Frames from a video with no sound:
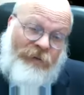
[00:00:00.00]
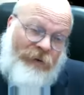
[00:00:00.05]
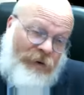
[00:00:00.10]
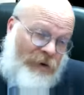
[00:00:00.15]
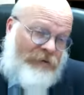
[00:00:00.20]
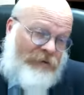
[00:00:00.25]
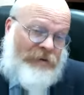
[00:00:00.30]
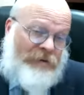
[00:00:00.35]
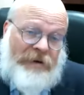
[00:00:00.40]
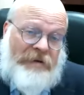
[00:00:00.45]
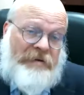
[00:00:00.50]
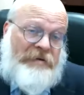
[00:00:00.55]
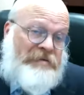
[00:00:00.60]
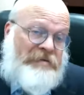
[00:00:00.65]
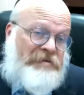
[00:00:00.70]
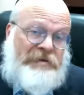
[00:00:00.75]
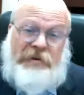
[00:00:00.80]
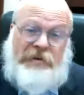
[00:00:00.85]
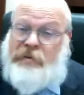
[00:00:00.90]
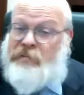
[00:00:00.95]
Oh,
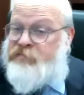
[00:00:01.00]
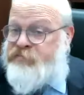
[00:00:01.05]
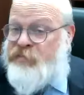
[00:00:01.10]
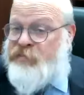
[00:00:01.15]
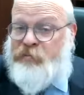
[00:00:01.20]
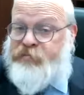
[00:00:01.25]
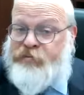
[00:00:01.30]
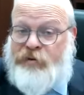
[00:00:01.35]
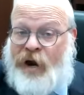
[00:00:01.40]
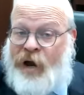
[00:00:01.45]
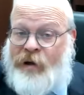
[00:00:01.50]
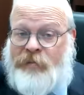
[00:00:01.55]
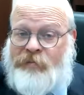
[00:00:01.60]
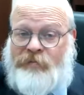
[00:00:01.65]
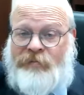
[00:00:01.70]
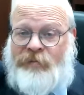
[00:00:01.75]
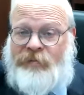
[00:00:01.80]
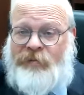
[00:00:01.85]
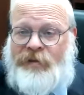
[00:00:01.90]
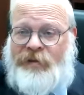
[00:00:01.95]
oh, no
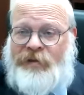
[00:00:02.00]
problem.